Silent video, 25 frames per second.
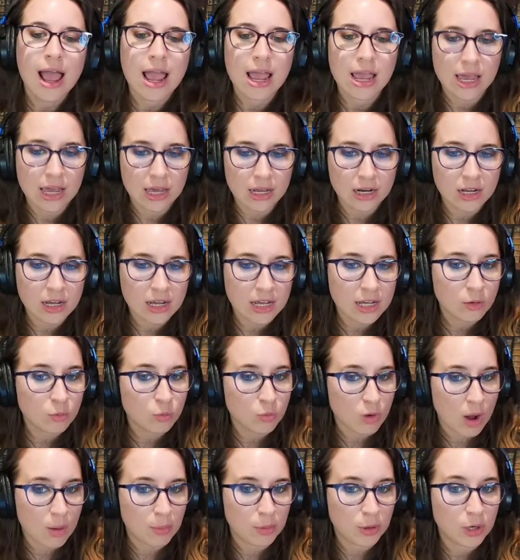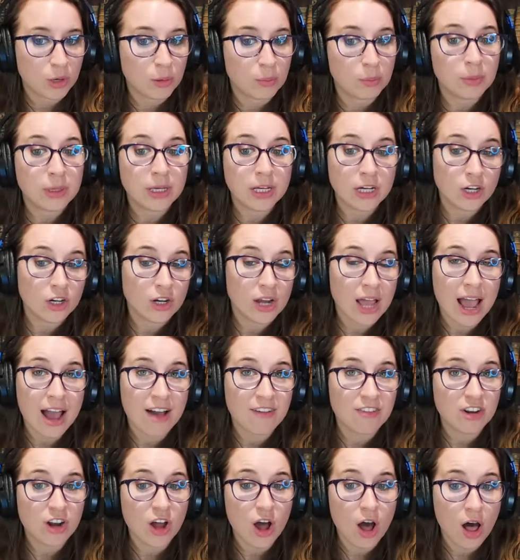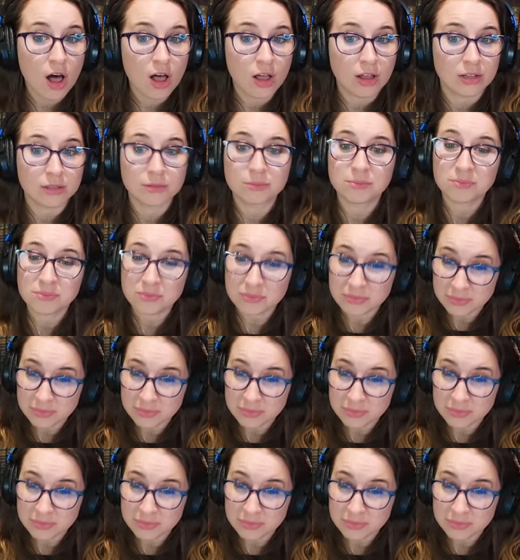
Anna and Robert appear to have it all.